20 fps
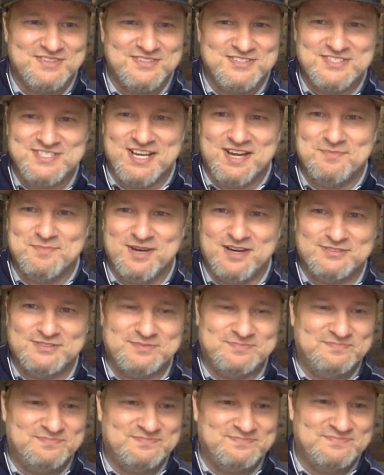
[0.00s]
Some of
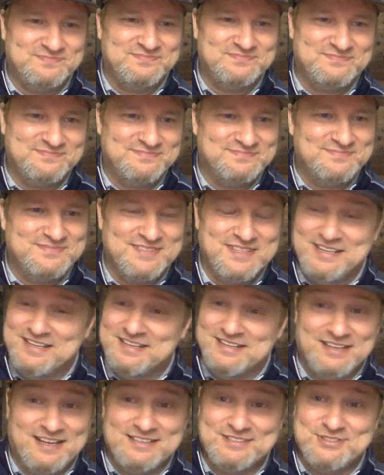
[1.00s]
them.
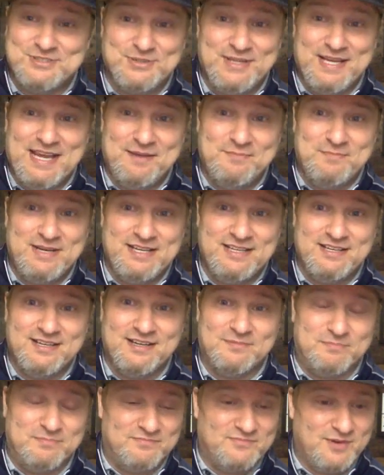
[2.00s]
Not too damn many
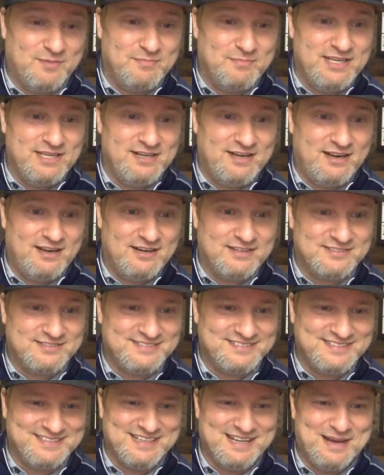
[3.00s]
of them, if I'm being
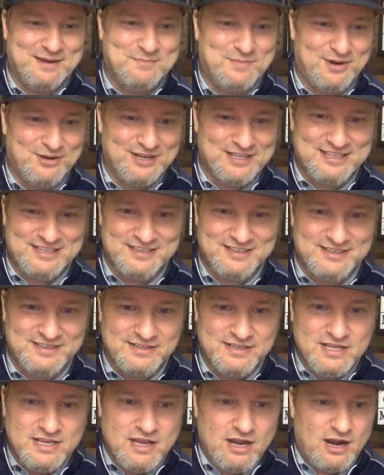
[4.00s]
honest. No, I'm only
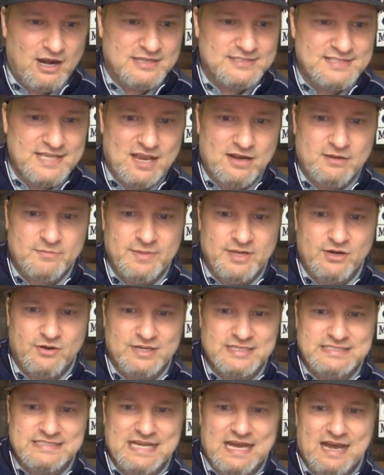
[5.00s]
kidding. All right,
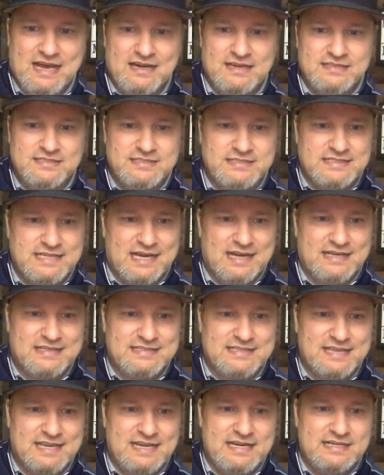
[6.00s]
Sacramento at Dallas.
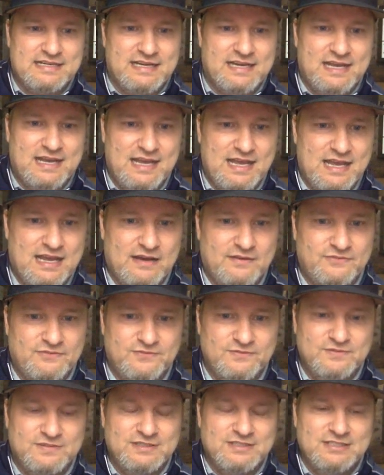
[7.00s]
Dallas 8.5.
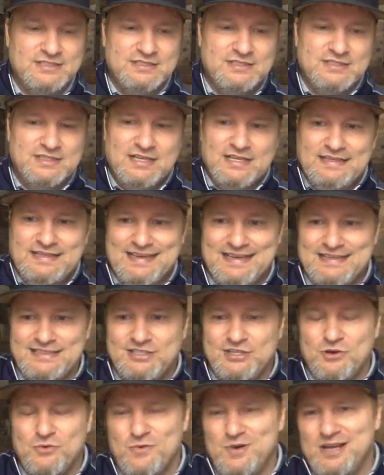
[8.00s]
Yeah,
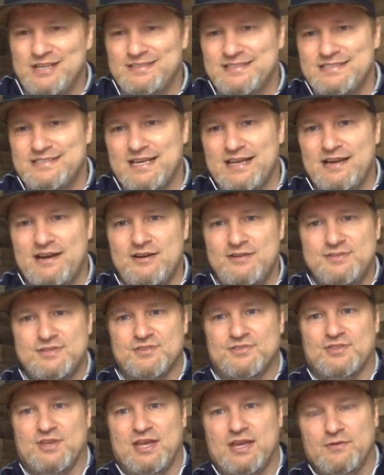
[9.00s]
you know what, DJ? Here's
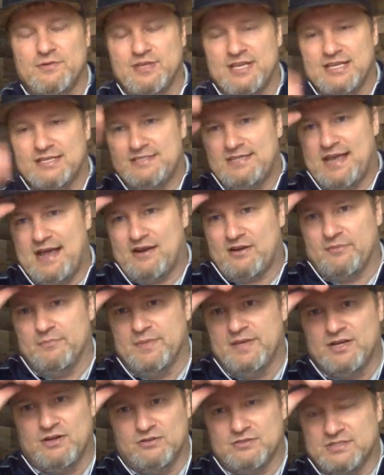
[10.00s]
the thing with that
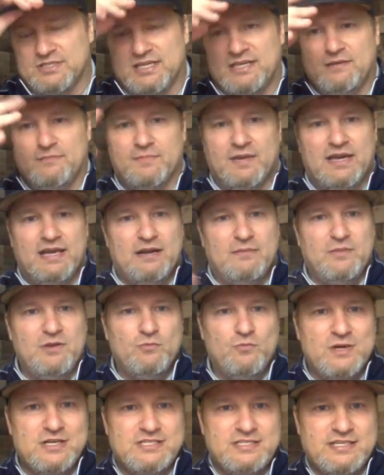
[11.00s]
Sacramento team, man. I
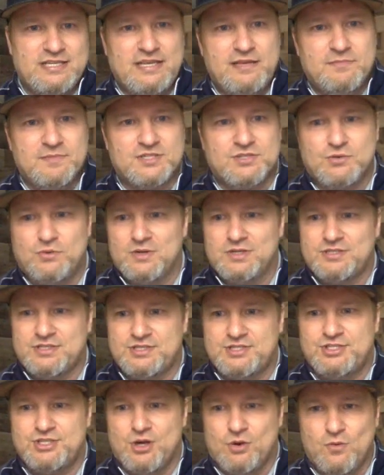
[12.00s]
mean, which team is going to
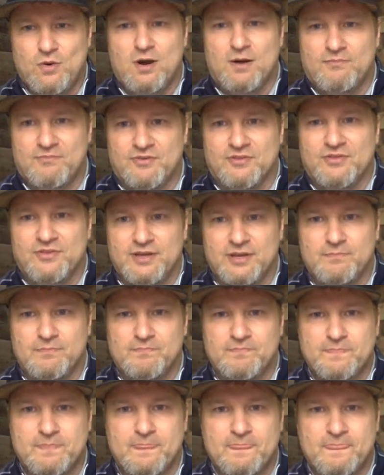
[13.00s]
show up for them?